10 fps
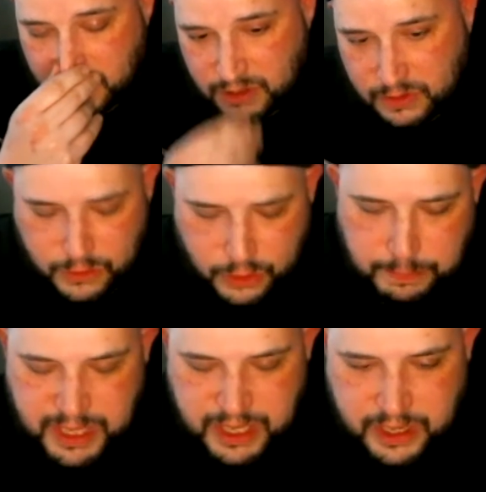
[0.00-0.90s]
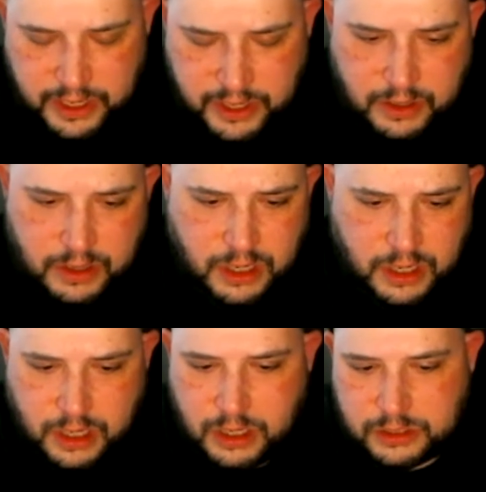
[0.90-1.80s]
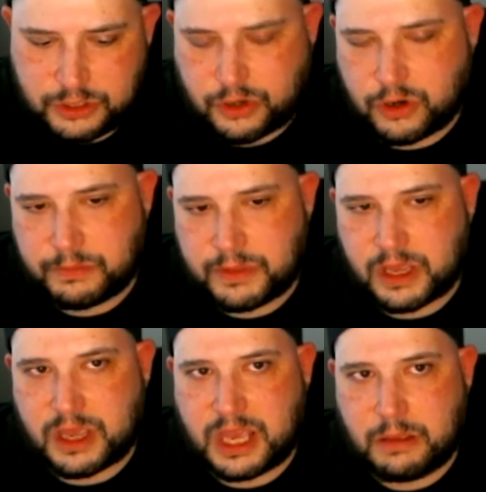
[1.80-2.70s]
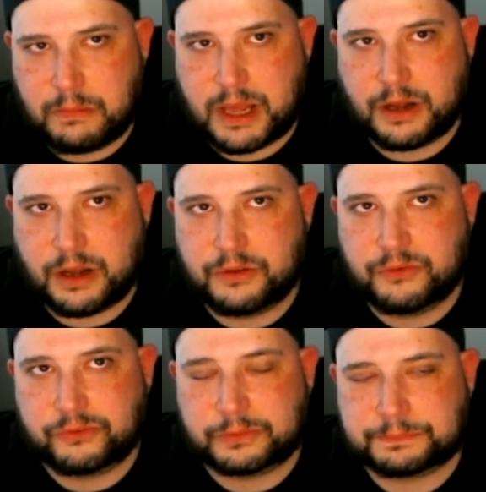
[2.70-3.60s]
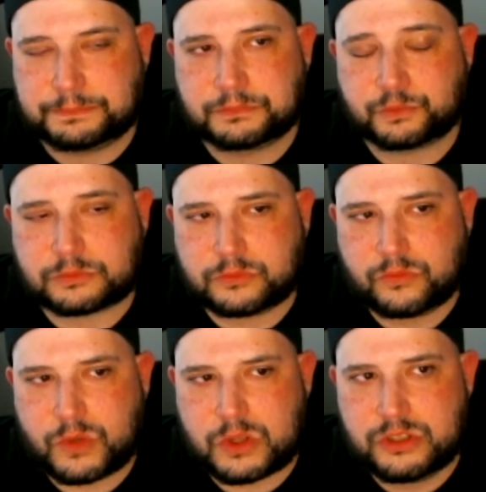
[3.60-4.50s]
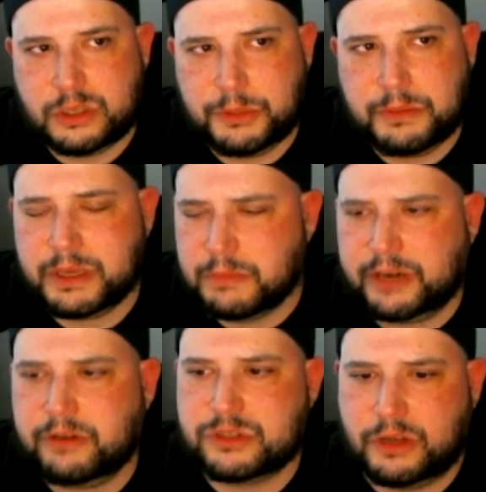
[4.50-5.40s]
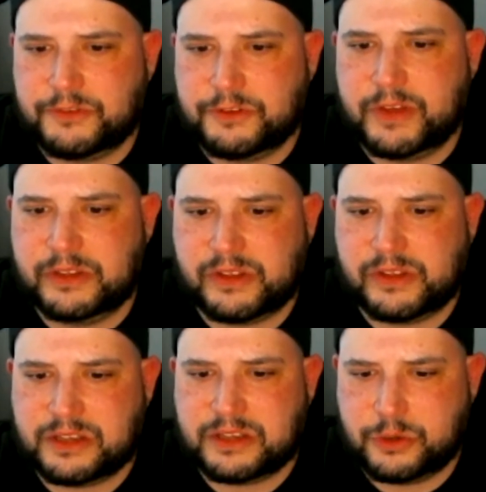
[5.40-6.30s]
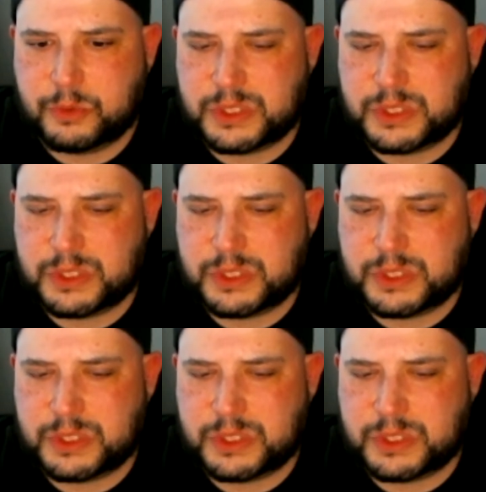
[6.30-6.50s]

the big term that came out of some of the big Microsoft events last year was like